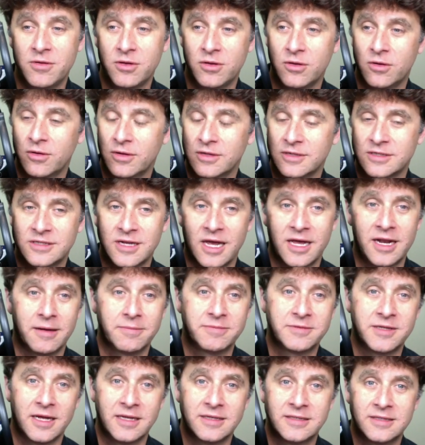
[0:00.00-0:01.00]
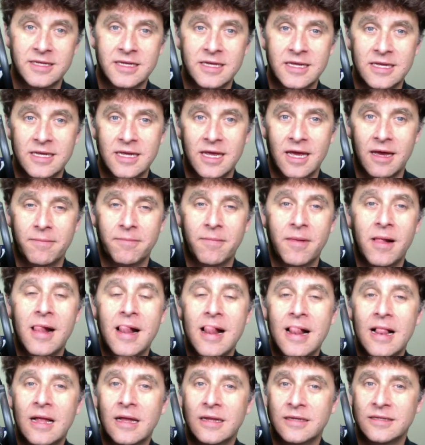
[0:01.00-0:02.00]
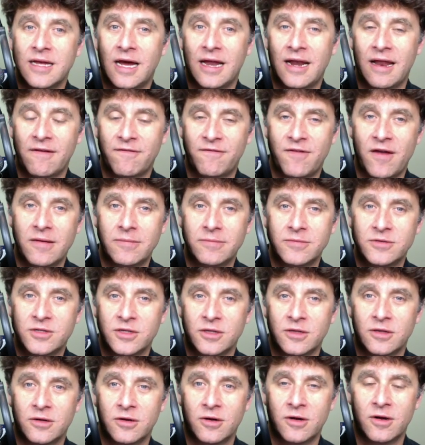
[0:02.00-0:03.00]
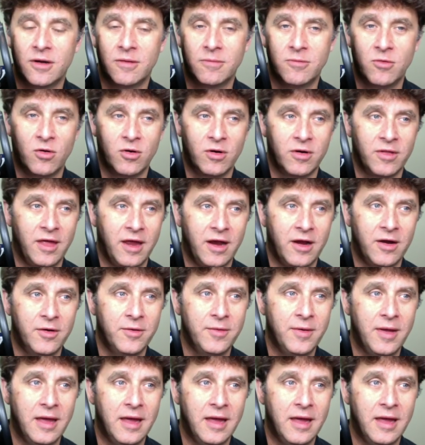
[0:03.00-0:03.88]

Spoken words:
You can go to signup.tem.fm to learn more there.